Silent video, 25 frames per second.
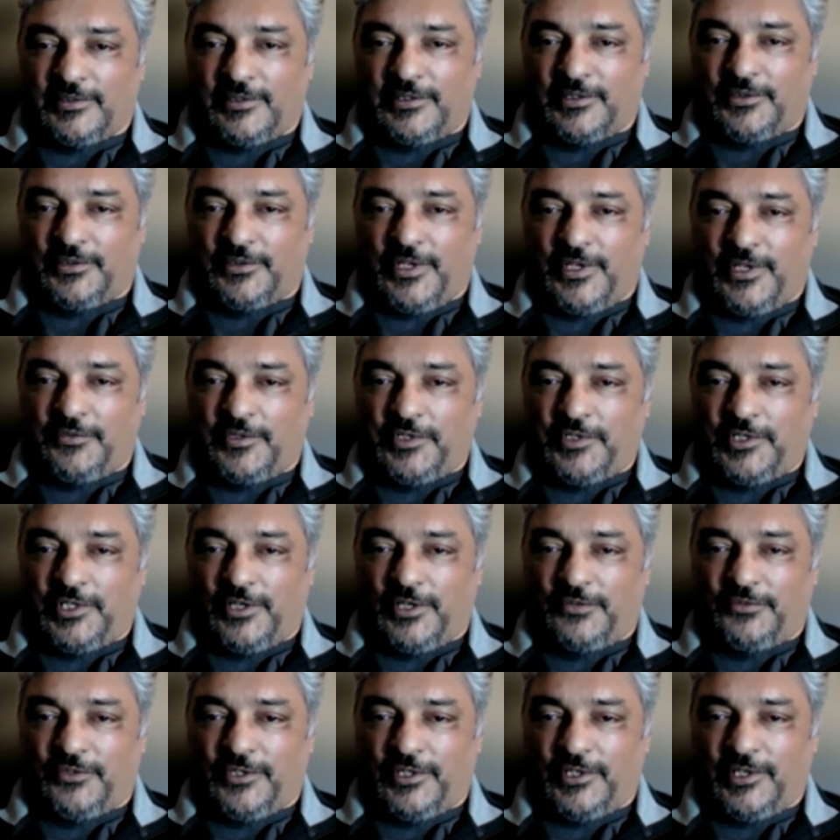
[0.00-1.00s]
you know, David
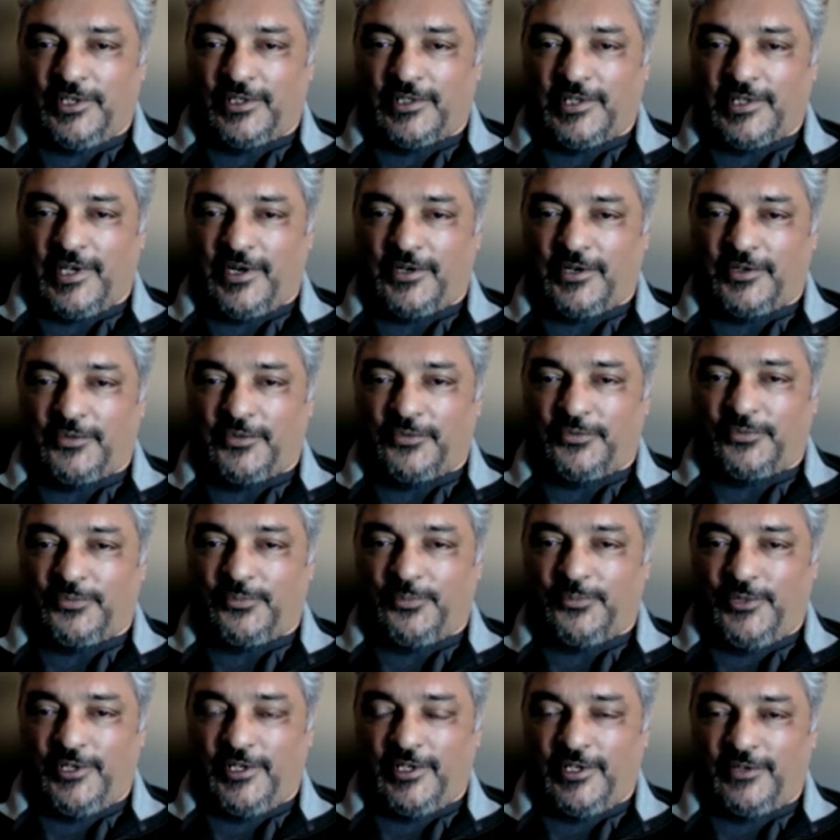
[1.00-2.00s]
Duchovny got tired of
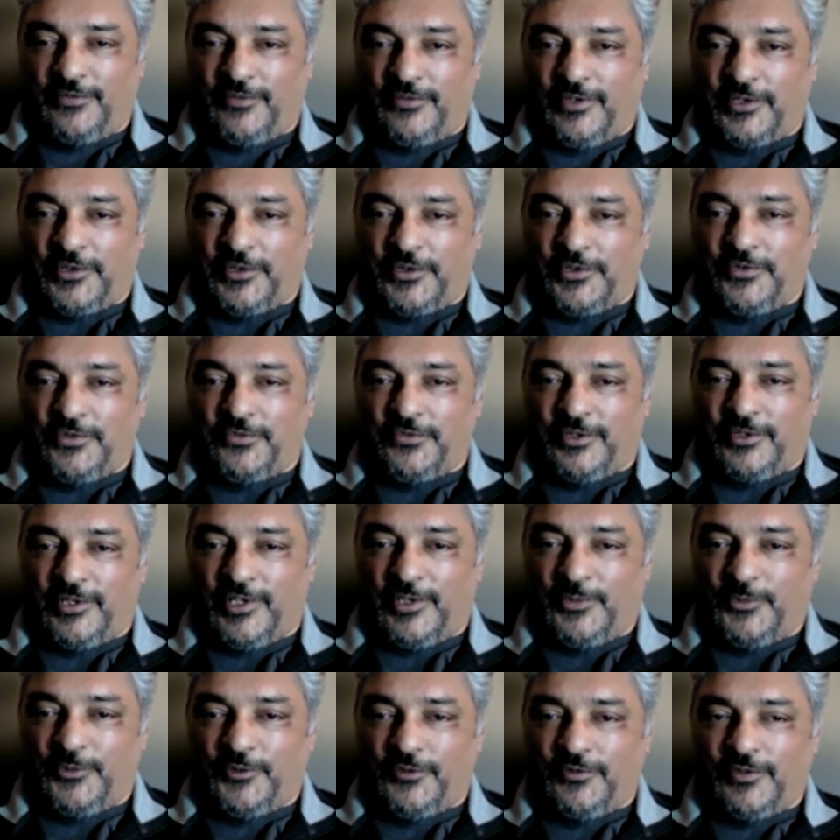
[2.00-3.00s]
being in Vancouver and
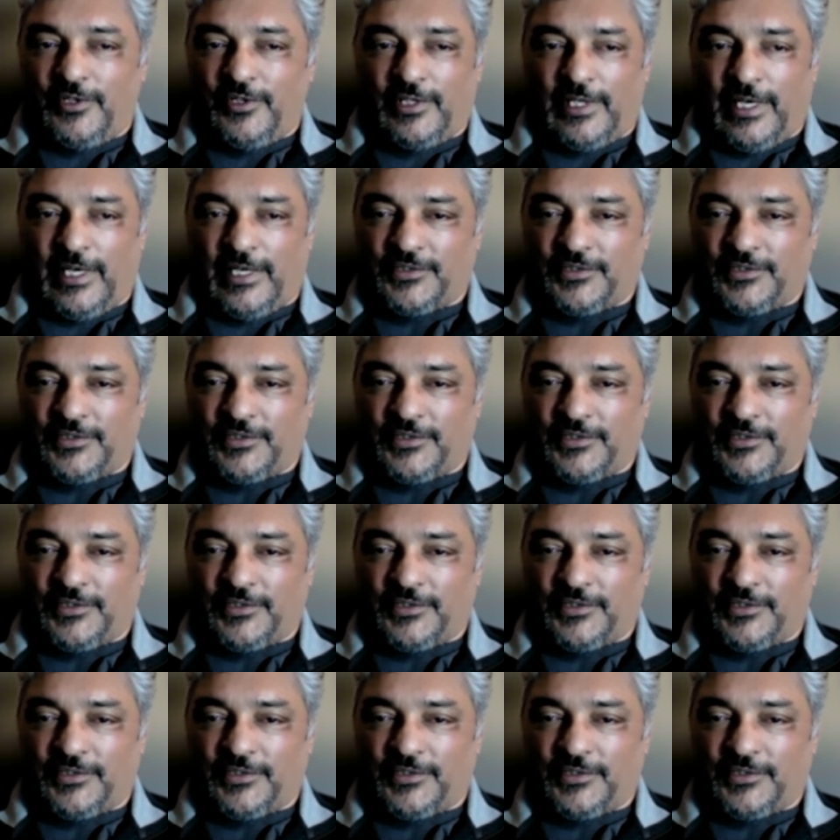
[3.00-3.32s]
they moved the